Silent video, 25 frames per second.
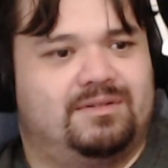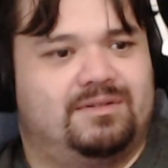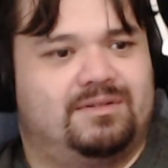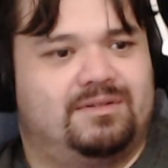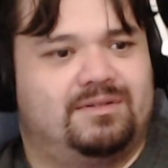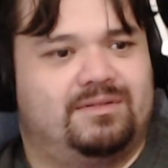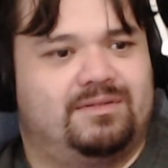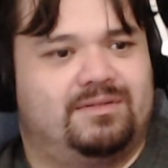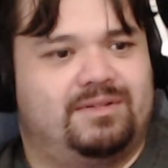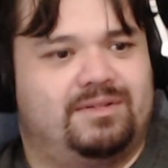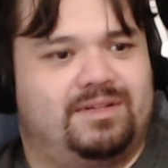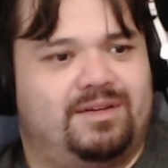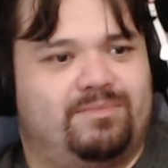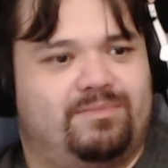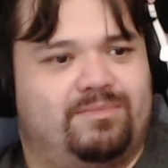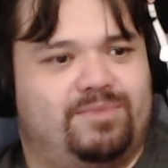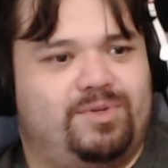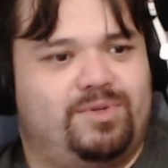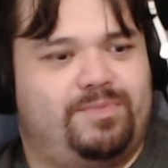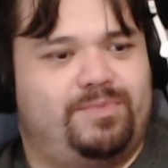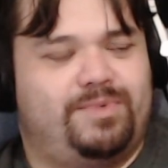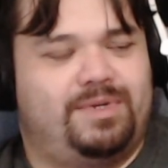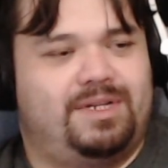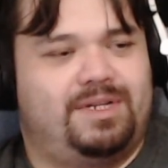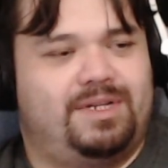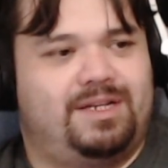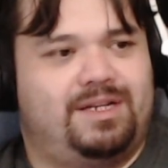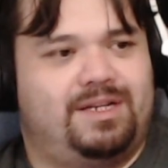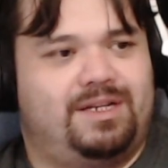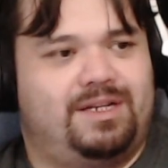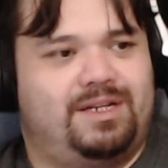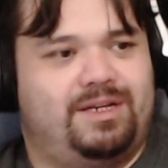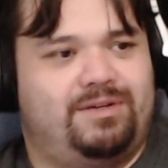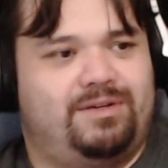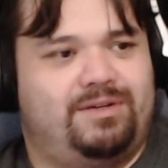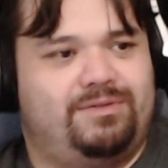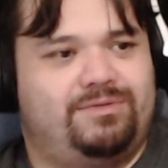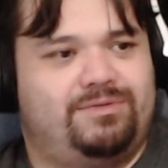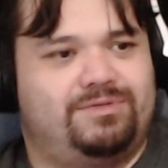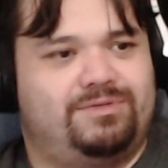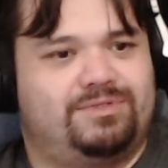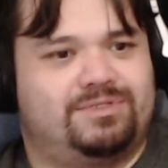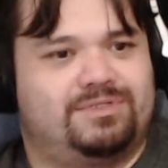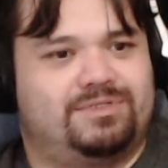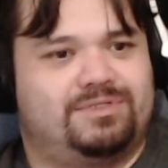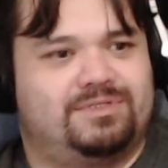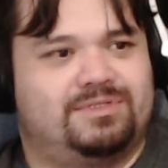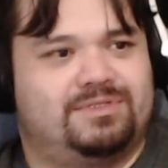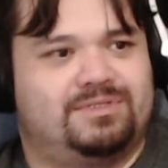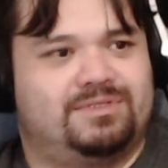Yeah, boop it in the
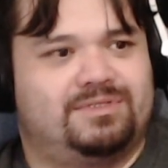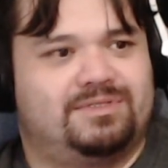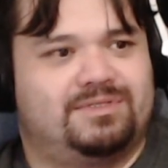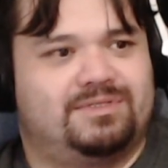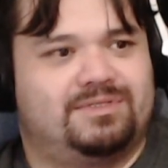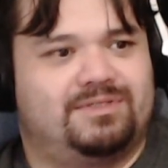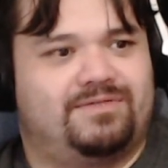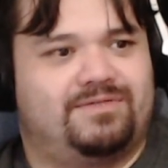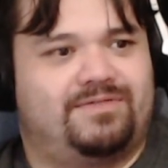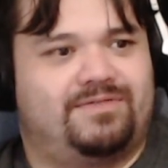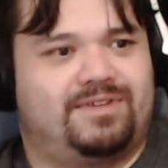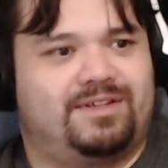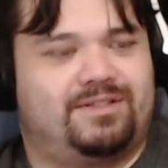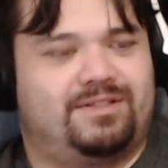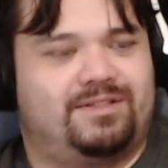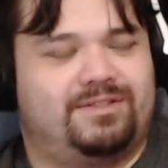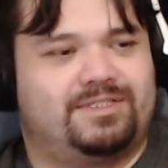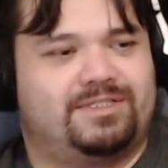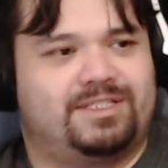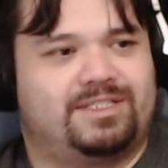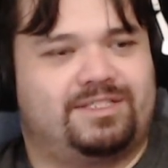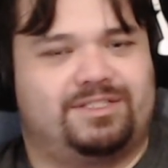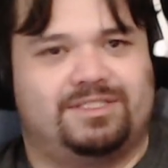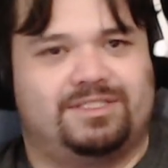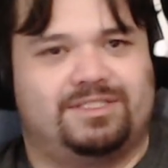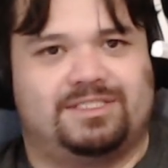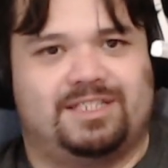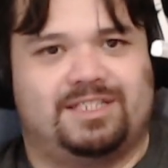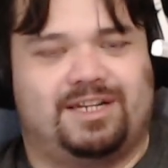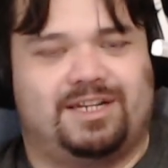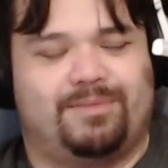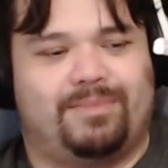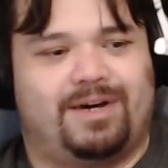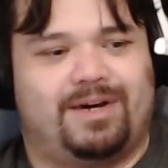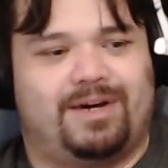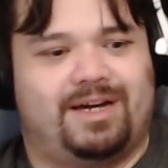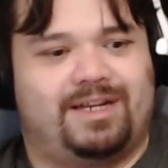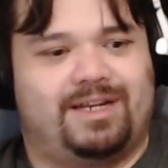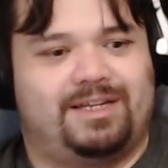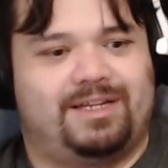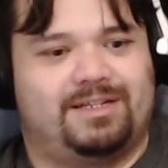nose. Freaking looks like they're inside a body.